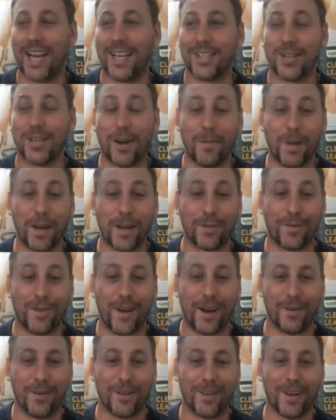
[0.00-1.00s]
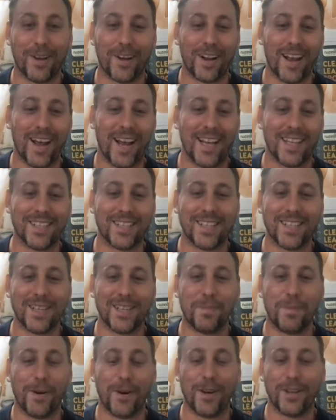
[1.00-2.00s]
has so much fun with her clients and
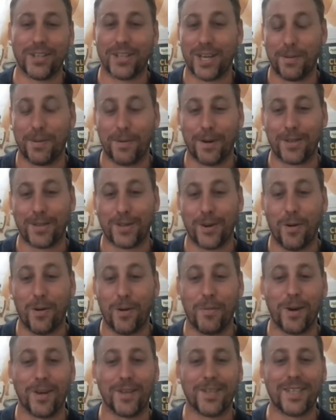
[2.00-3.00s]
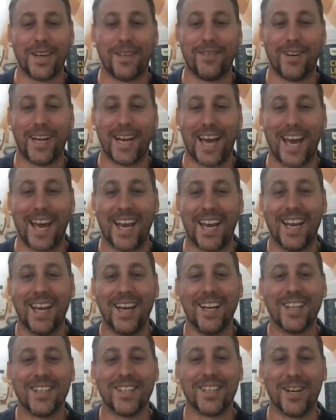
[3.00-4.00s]
she posts almost every day.
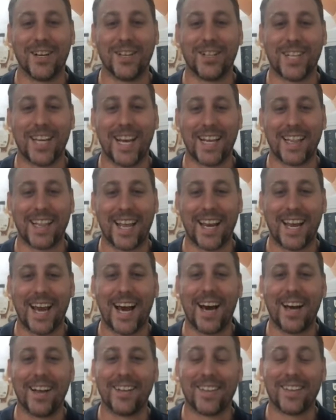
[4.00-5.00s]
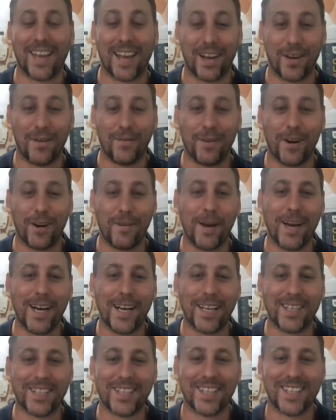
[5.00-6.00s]
So check that out. Thank you very
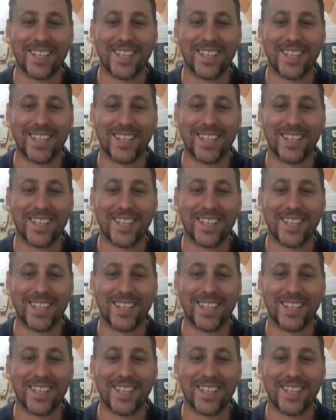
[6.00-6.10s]
much.